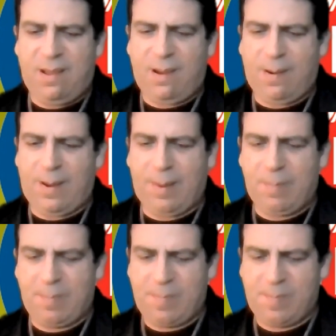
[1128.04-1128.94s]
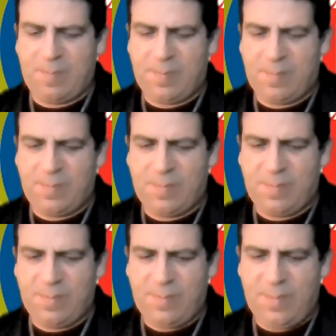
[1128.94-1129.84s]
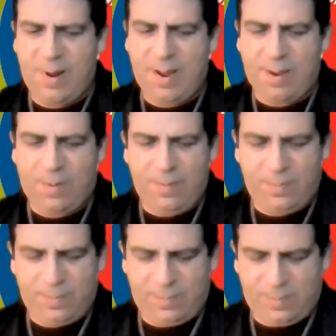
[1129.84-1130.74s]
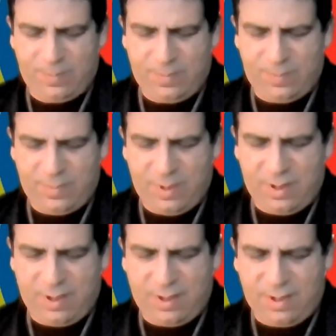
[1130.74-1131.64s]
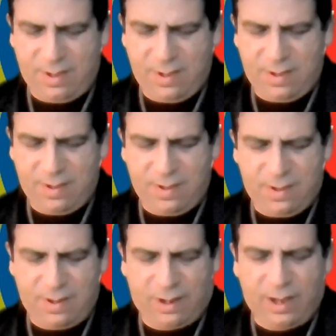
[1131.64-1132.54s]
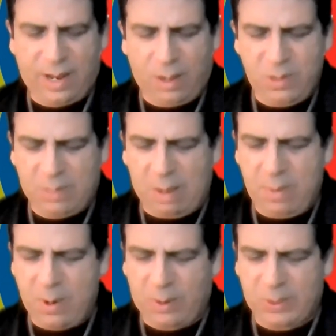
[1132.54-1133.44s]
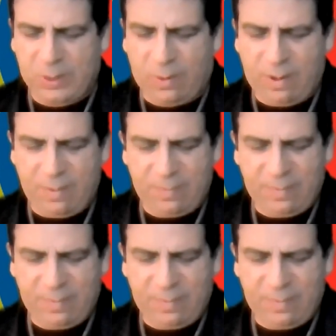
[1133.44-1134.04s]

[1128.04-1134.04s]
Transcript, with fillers: All right. Now, uh, can I go into my miracle story?